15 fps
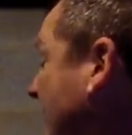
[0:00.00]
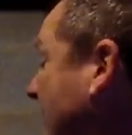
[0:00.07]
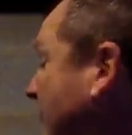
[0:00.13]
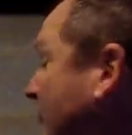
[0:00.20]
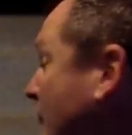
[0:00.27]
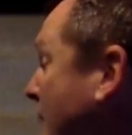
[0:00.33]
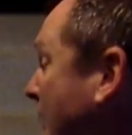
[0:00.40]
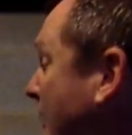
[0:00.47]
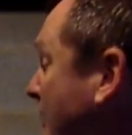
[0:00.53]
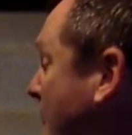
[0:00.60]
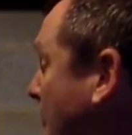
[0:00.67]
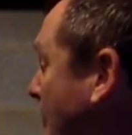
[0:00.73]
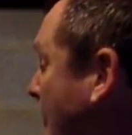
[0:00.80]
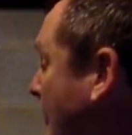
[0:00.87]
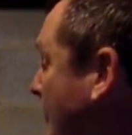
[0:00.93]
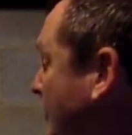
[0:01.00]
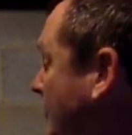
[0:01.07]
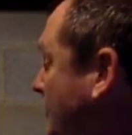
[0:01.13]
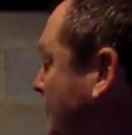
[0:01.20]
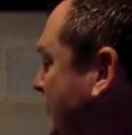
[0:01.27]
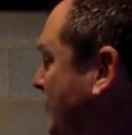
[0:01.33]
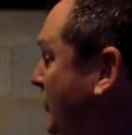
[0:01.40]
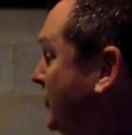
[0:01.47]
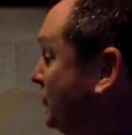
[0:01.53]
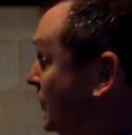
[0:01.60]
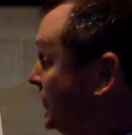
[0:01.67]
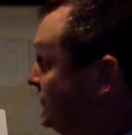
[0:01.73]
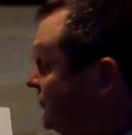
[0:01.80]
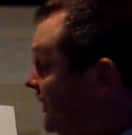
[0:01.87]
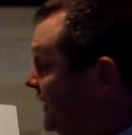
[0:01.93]
the parity block, but it wouldn't really
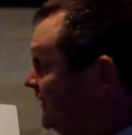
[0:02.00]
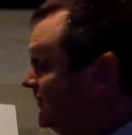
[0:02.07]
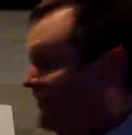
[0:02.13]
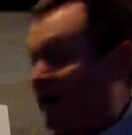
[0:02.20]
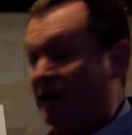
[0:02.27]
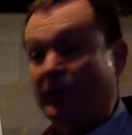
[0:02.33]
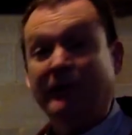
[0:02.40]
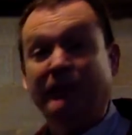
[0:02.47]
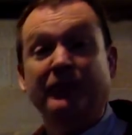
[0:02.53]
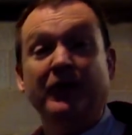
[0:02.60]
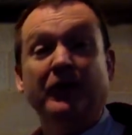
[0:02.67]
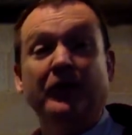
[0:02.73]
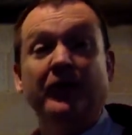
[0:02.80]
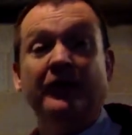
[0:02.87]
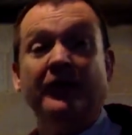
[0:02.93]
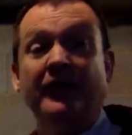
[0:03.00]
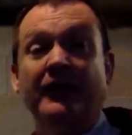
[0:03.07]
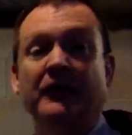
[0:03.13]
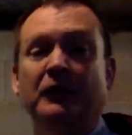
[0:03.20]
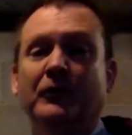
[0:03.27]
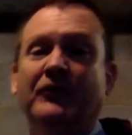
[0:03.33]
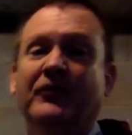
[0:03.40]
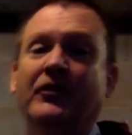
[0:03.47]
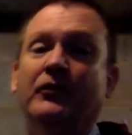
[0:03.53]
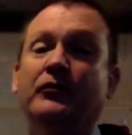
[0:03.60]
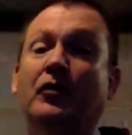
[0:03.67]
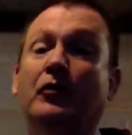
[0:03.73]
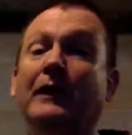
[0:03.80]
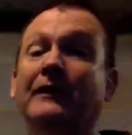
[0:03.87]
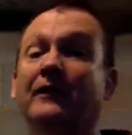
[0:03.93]
change how we fill this in. We're still
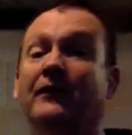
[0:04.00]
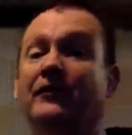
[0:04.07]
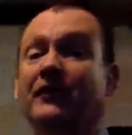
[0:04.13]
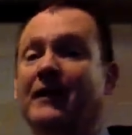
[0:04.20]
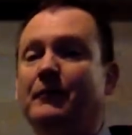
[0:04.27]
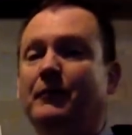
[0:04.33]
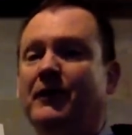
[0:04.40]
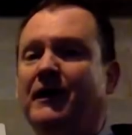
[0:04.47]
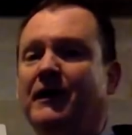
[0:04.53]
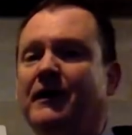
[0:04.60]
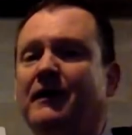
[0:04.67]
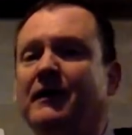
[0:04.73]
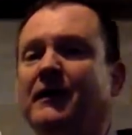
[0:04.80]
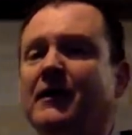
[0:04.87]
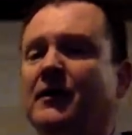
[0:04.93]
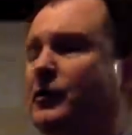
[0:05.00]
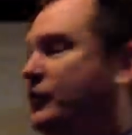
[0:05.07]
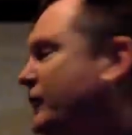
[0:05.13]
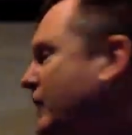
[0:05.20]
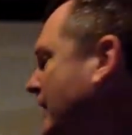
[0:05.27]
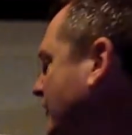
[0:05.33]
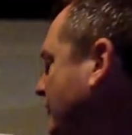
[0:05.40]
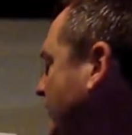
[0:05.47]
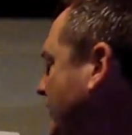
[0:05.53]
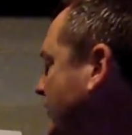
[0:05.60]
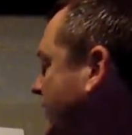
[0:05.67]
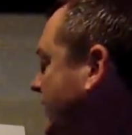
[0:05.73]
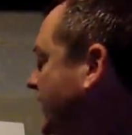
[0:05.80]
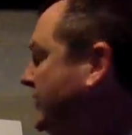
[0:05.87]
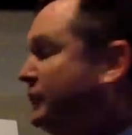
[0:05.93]
doing the same thing. We're trying to fill in
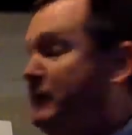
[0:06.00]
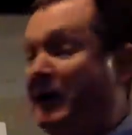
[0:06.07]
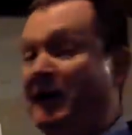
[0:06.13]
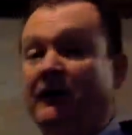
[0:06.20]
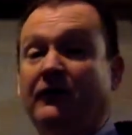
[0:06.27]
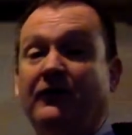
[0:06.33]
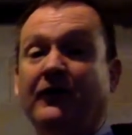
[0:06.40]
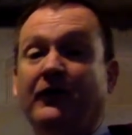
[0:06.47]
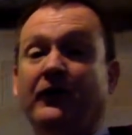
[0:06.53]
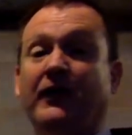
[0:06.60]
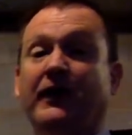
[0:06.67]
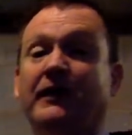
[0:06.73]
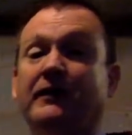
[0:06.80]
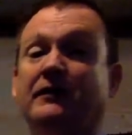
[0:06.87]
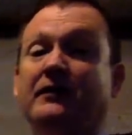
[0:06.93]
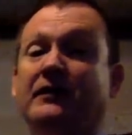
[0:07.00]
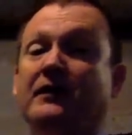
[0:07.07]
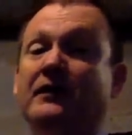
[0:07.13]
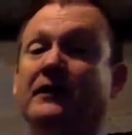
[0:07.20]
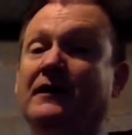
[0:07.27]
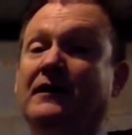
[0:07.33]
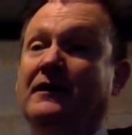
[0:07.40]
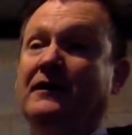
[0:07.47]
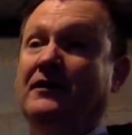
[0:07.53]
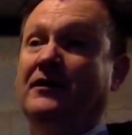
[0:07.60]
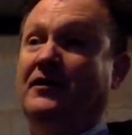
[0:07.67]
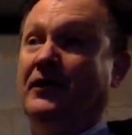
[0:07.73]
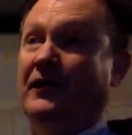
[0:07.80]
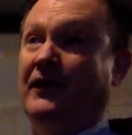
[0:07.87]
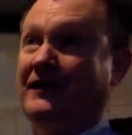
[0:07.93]
each bit so
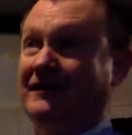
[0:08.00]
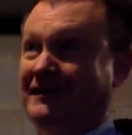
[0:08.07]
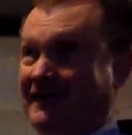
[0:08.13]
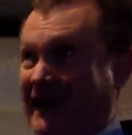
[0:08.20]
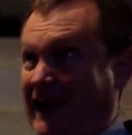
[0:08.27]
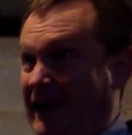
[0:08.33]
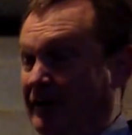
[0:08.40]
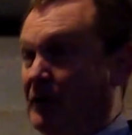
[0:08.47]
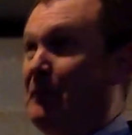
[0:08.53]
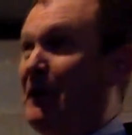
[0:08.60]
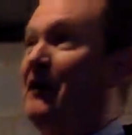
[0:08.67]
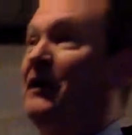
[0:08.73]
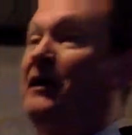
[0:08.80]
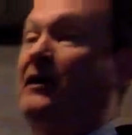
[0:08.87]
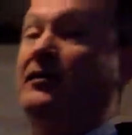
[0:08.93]
that even parity is